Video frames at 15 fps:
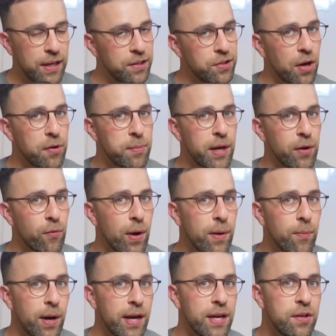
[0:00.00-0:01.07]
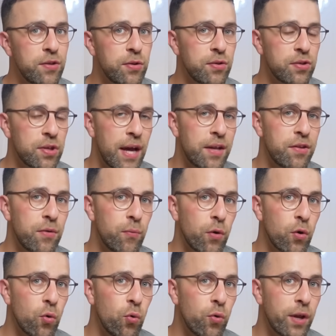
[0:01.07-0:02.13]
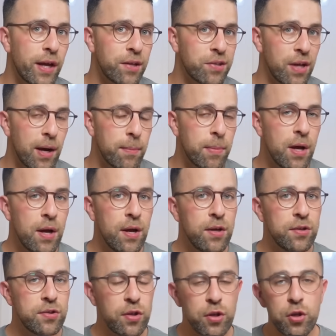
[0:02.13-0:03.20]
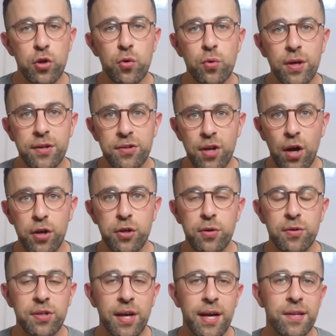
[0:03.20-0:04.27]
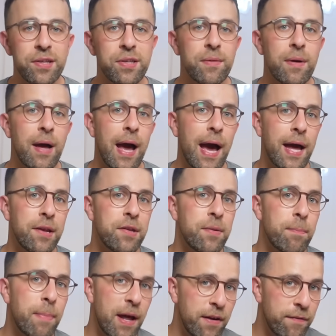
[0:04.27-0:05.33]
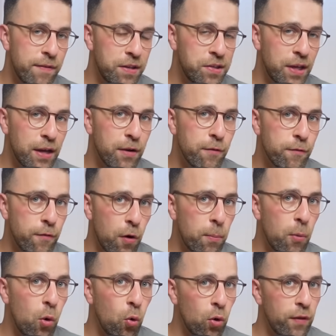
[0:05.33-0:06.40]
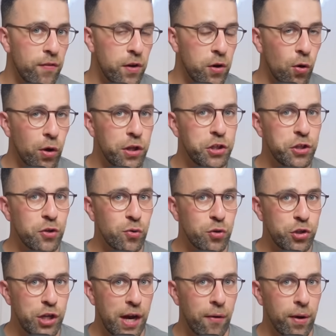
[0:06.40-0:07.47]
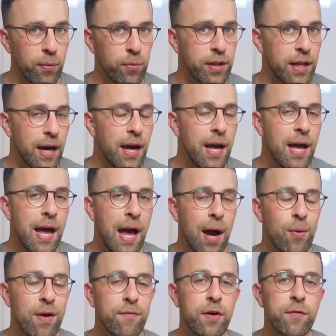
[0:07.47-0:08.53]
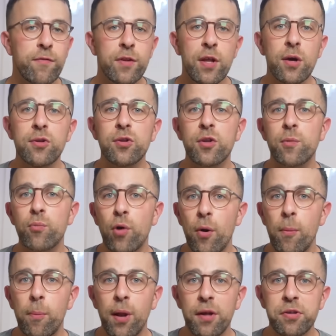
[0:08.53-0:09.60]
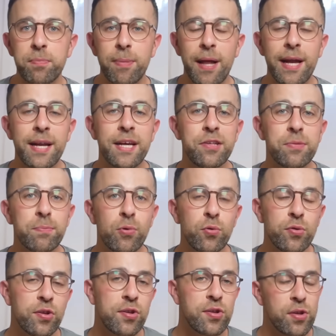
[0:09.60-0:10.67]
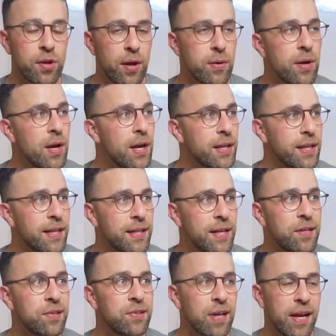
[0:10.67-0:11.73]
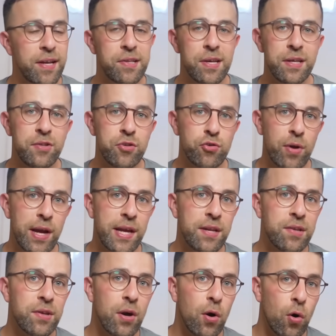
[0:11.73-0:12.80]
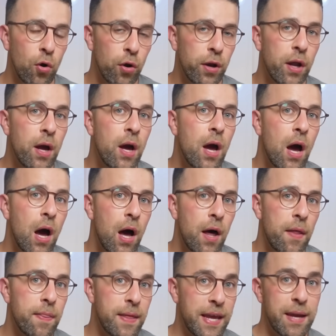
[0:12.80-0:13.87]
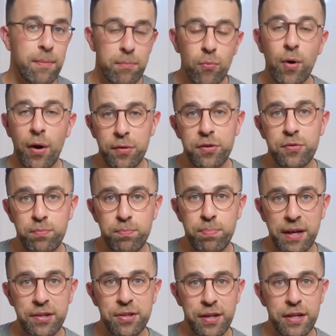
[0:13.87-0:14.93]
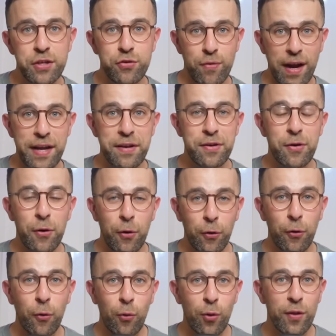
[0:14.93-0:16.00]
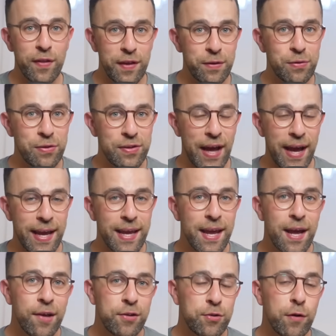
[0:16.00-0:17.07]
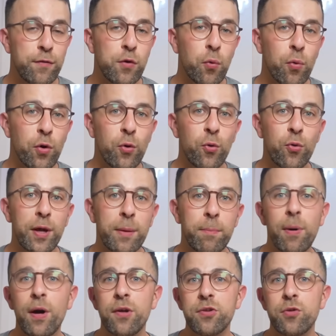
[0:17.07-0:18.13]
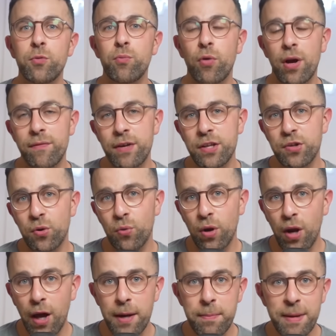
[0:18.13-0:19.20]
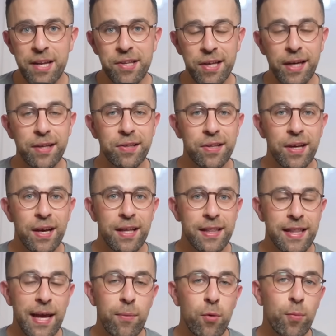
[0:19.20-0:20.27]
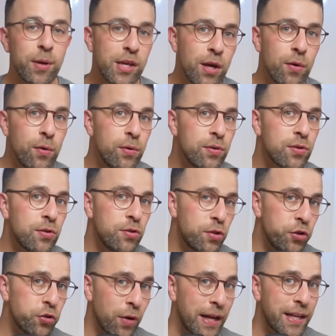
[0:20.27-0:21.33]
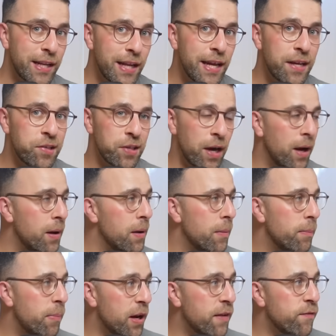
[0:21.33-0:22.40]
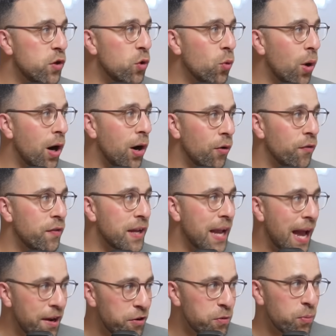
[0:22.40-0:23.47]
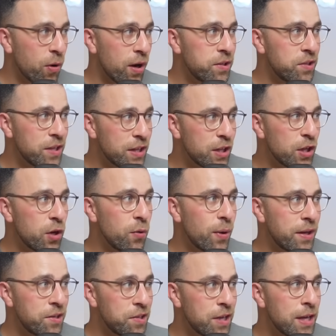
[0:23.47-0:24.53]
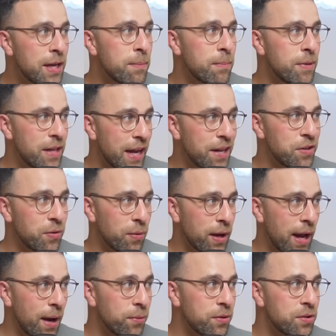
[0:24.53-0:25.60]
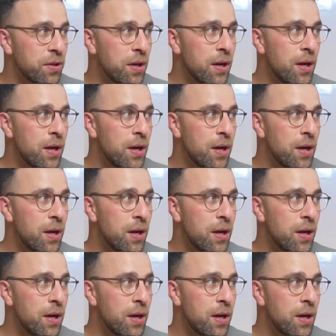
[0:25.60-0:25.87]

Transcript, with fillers: it's going to be a great way to set the recordings up so that you can start using it and benefiting from all of the knowledge that you're sharing with it. However, for those on the Pro and Plus plan, it's important to note that this data is trained on uh, the, well, it's basically trained on all of that you say. So if you're recording personal, private, or client meetings, they will be used to train the data. But if you are on the Enterprise EDU and Team data accounts,